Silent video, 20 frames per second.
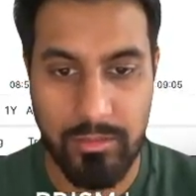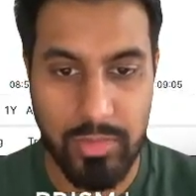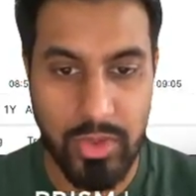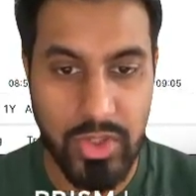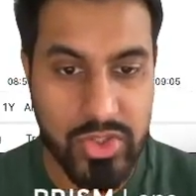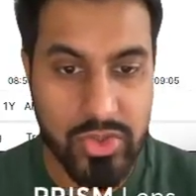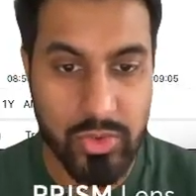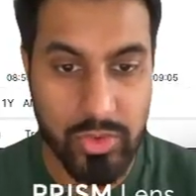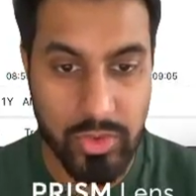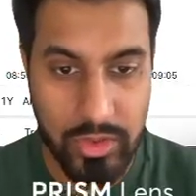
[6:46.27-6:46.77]

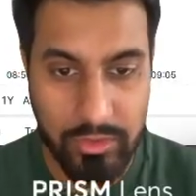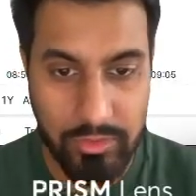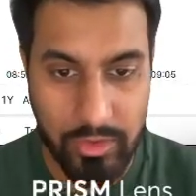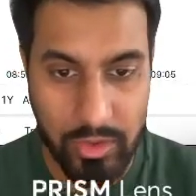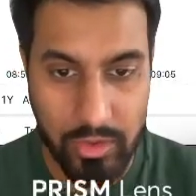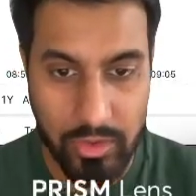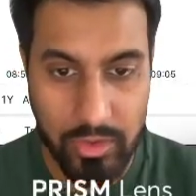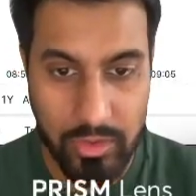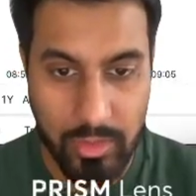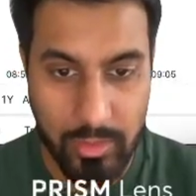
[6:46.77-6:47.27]
order
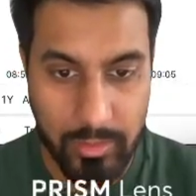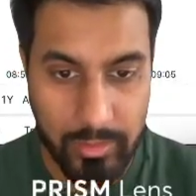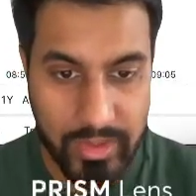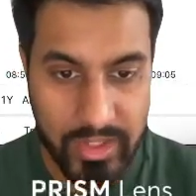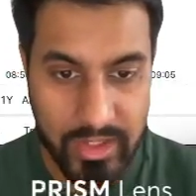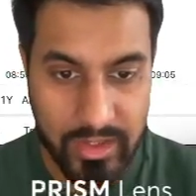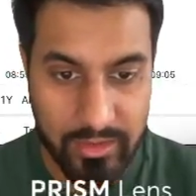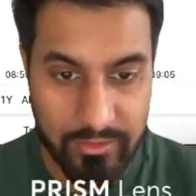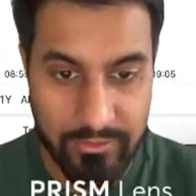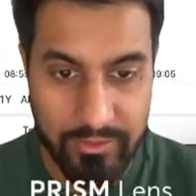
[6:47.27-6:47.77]
flow being
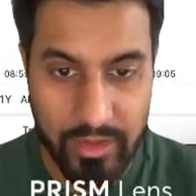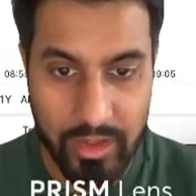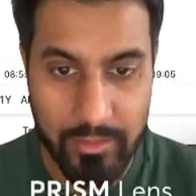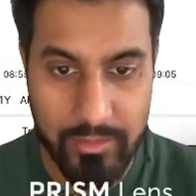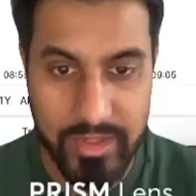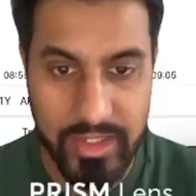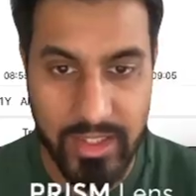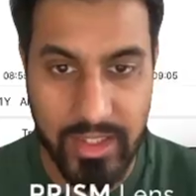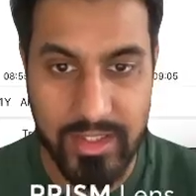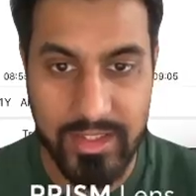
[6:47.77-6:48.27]
confirmed
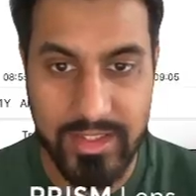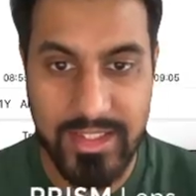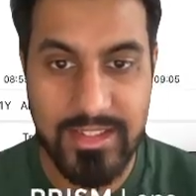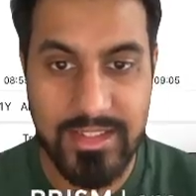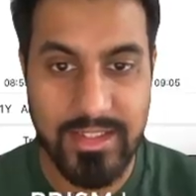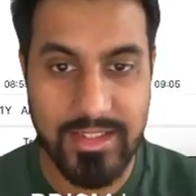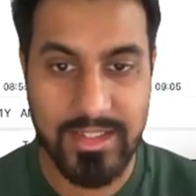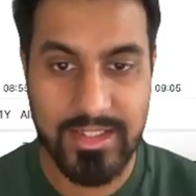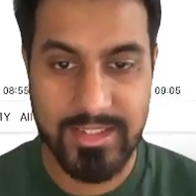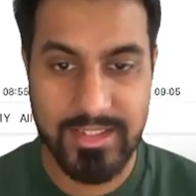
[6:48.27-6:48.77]
here, and these
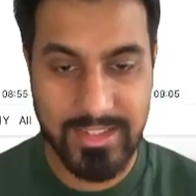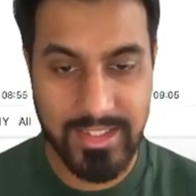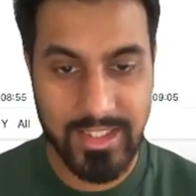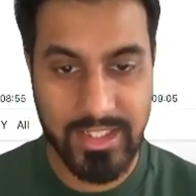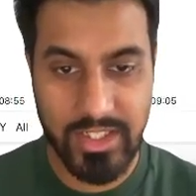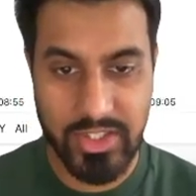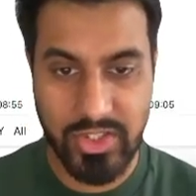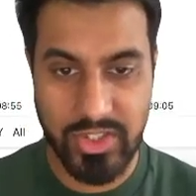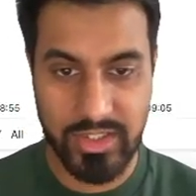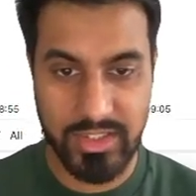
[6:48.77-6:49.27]
are the
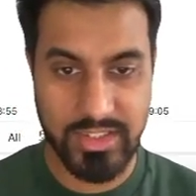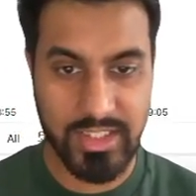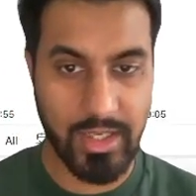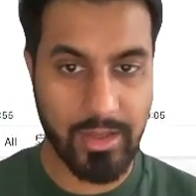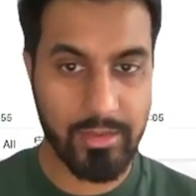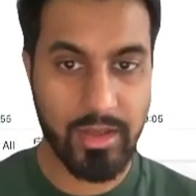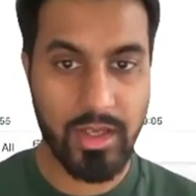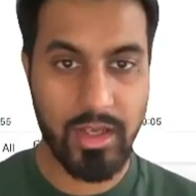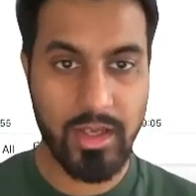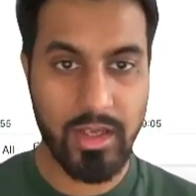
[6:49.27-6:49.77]
signatures that
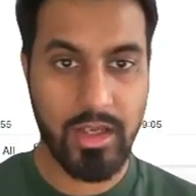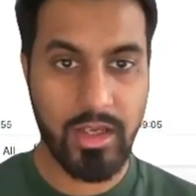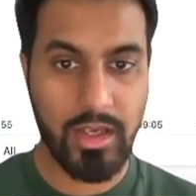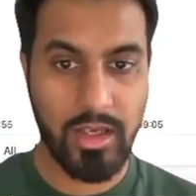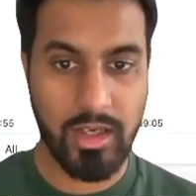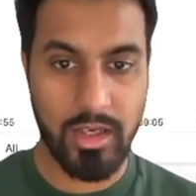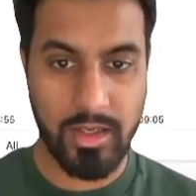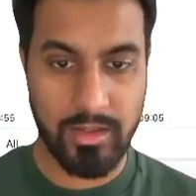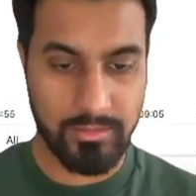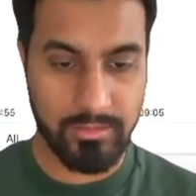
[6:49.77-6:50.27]

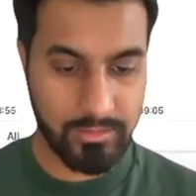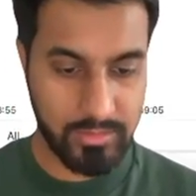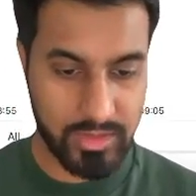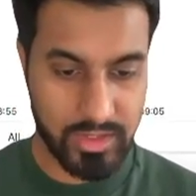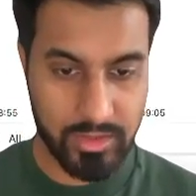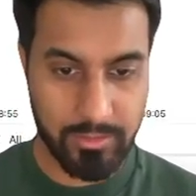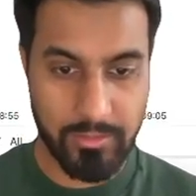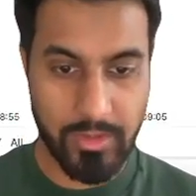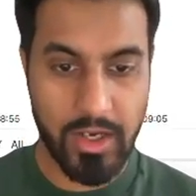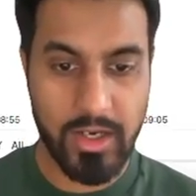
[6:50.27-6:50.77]
the
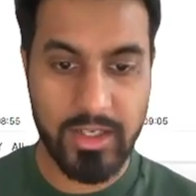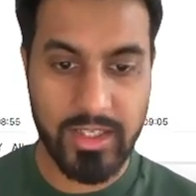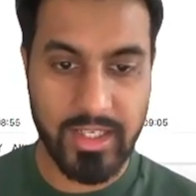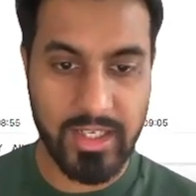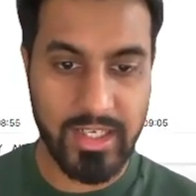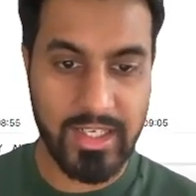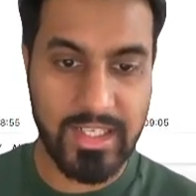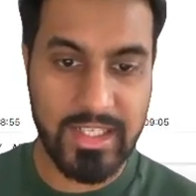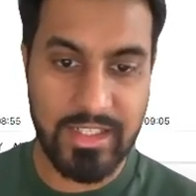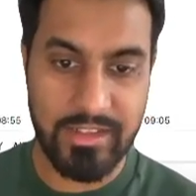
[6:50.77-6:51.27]

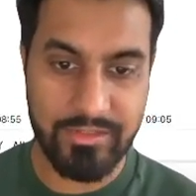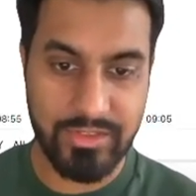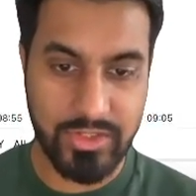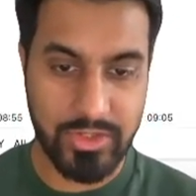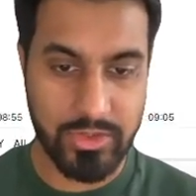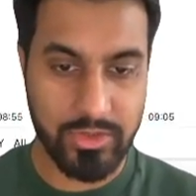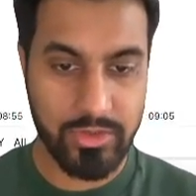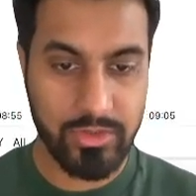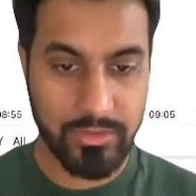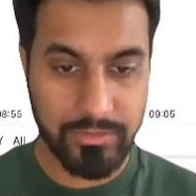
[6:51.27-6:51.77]
market leaves
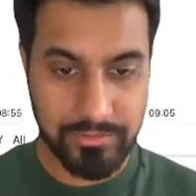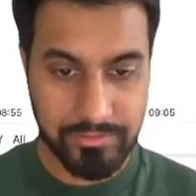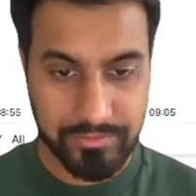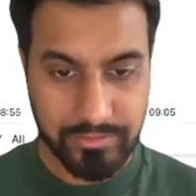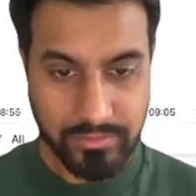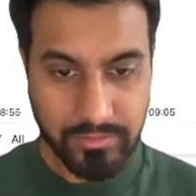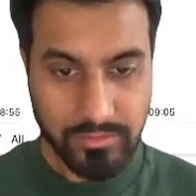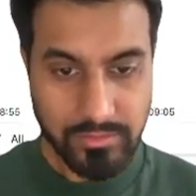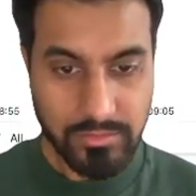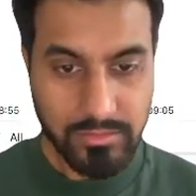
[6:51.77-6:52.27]
you,
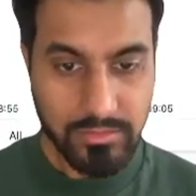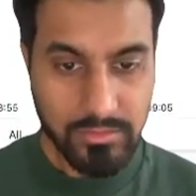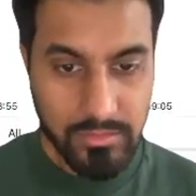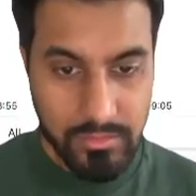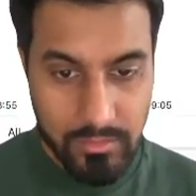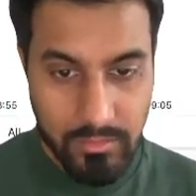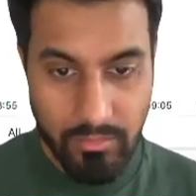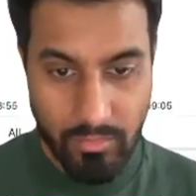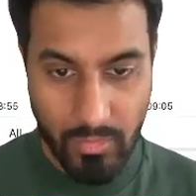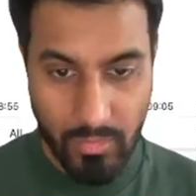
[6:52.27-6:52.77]

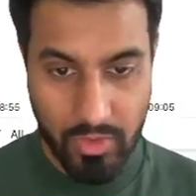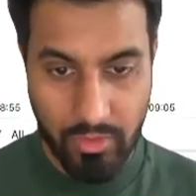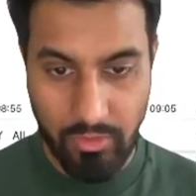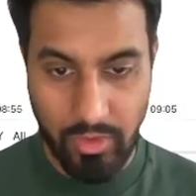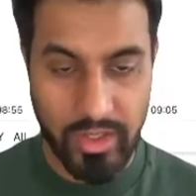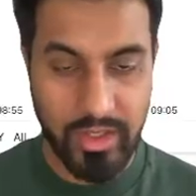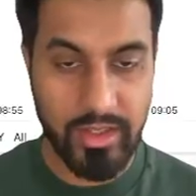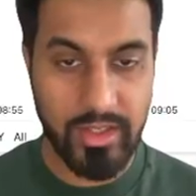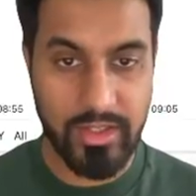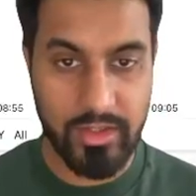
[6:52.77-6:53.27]

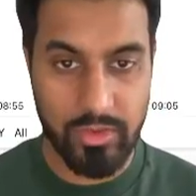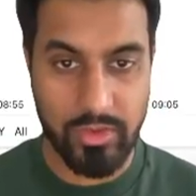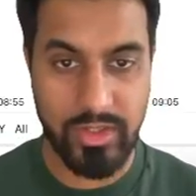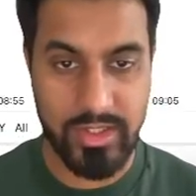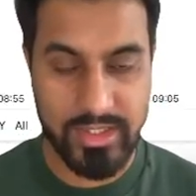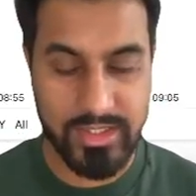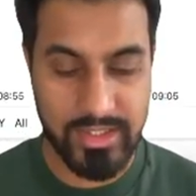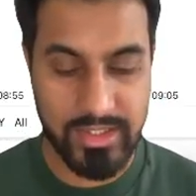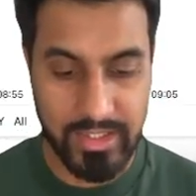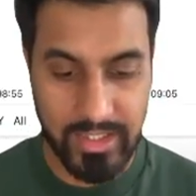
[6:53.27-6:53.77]
right, in order
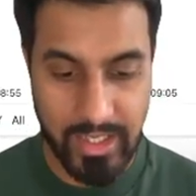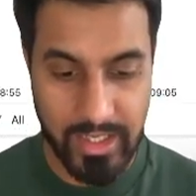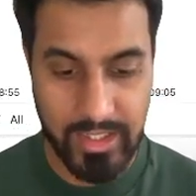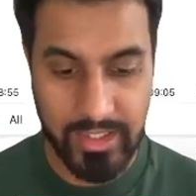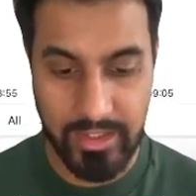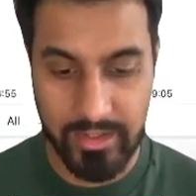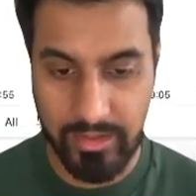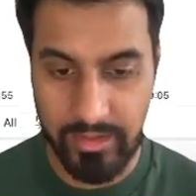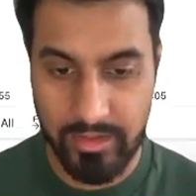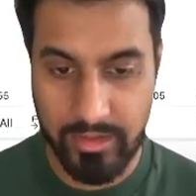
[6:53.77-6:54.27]
to get
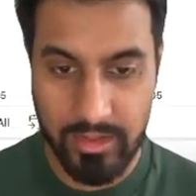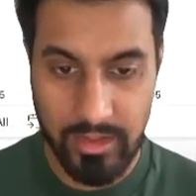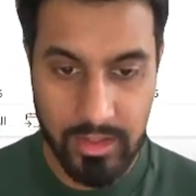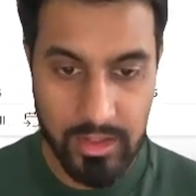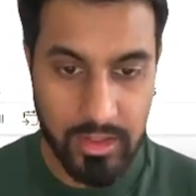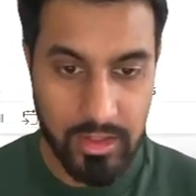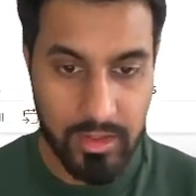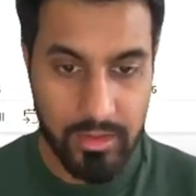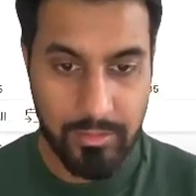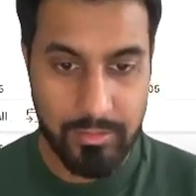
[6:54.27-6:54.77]
in.
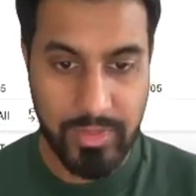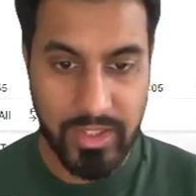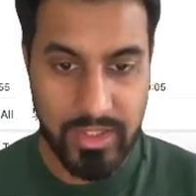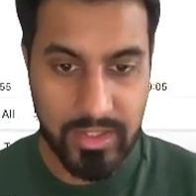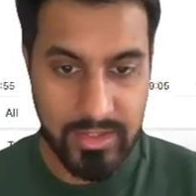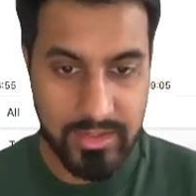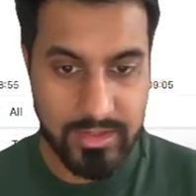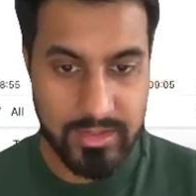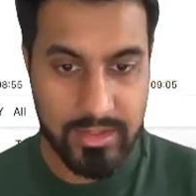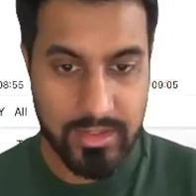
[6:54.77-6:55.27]
Because,